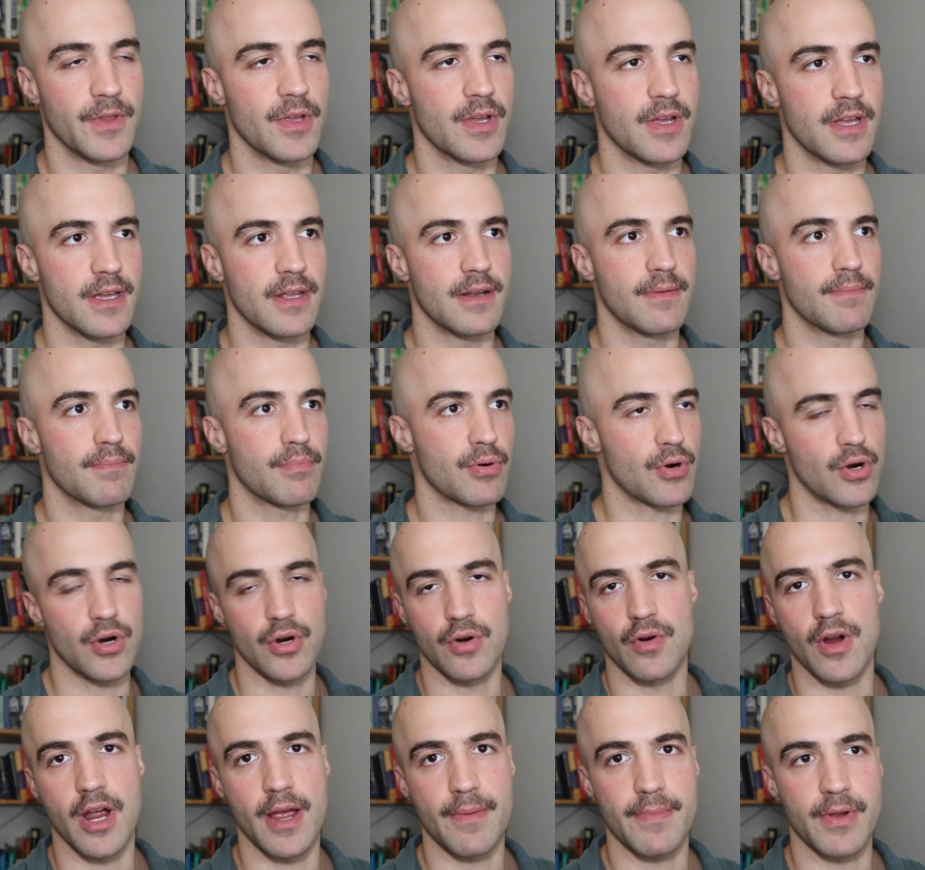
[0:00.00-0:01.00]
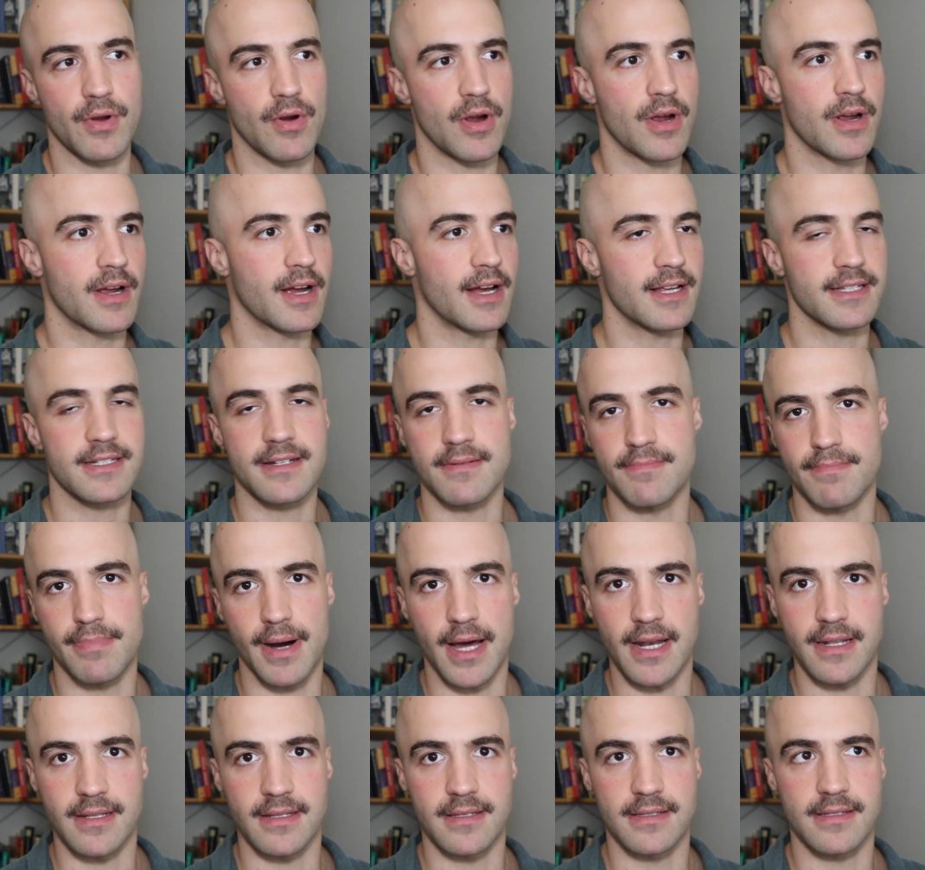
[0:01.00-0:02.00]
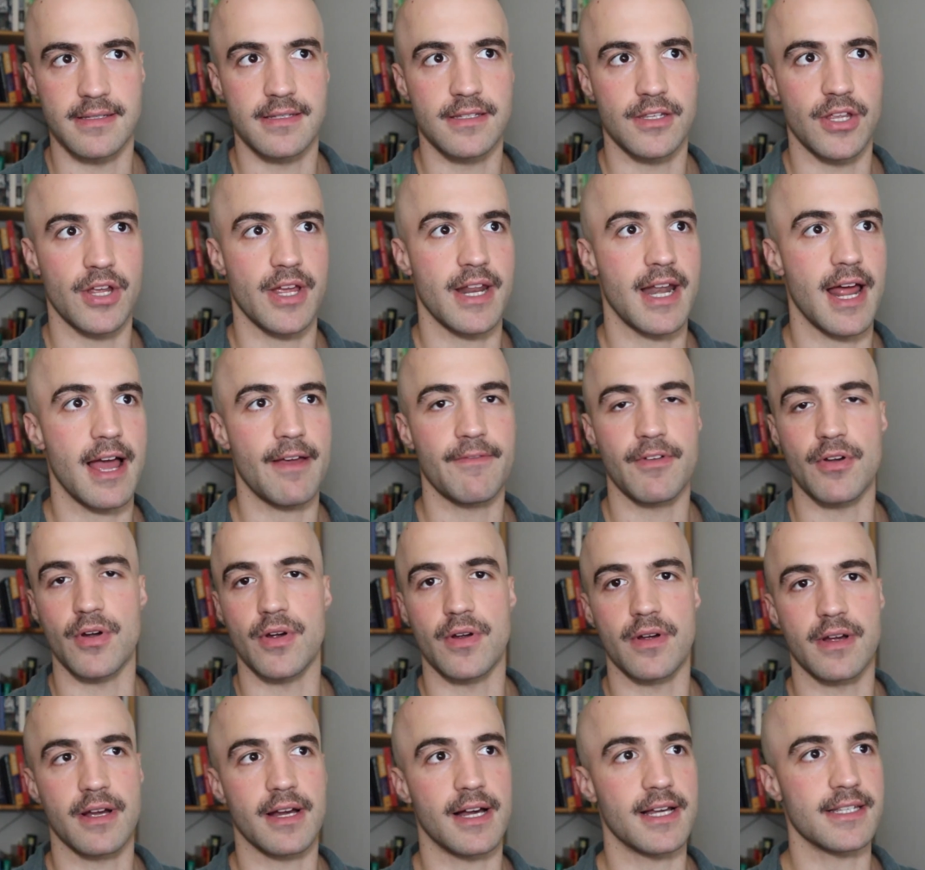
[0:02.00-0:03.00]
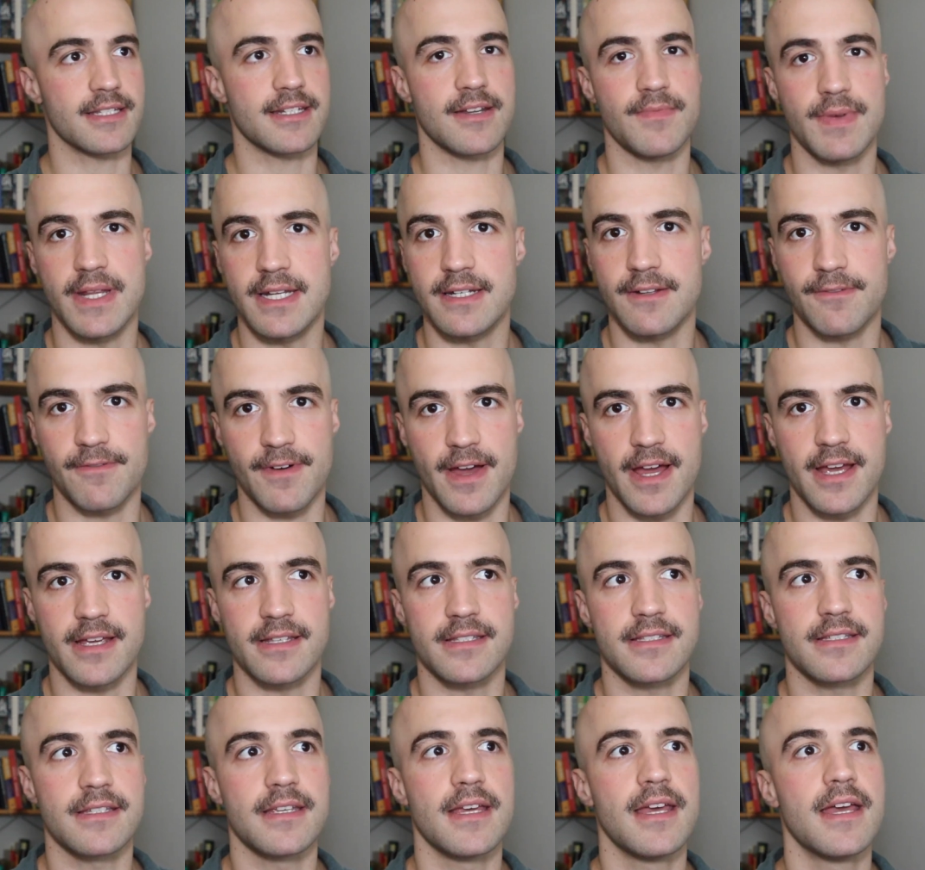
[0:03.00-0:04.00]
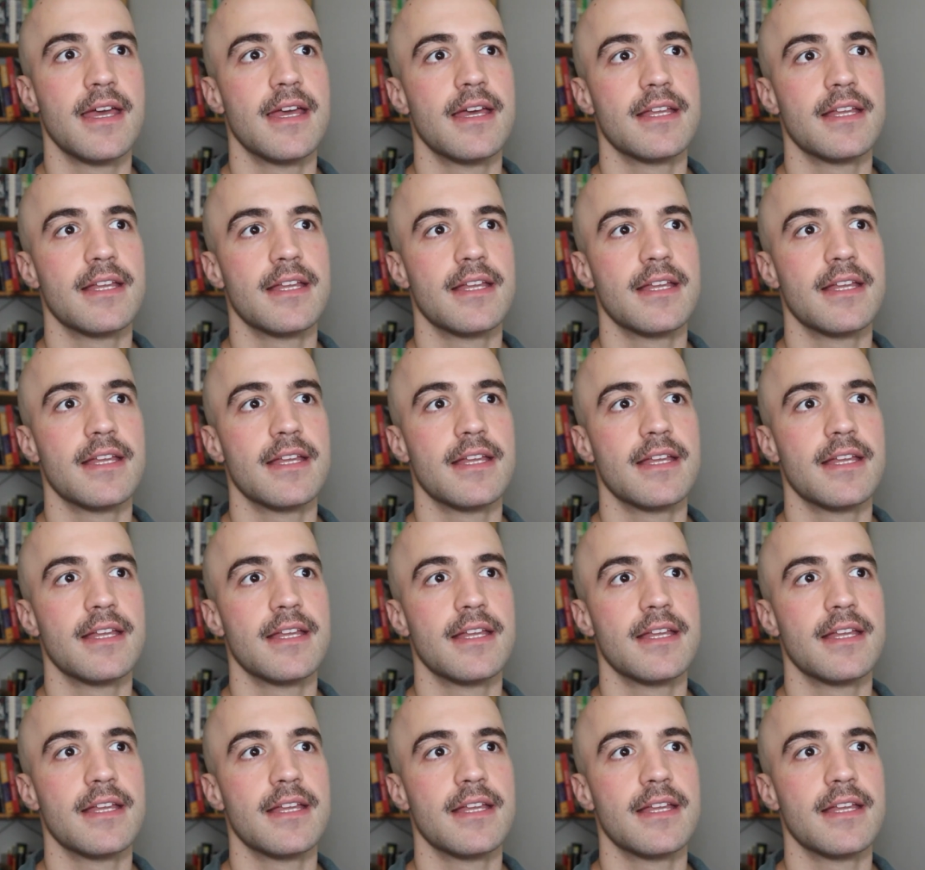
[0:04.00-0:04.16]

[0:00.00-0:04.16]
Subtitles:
you can program your own custom buttons, you can have your own custom interface.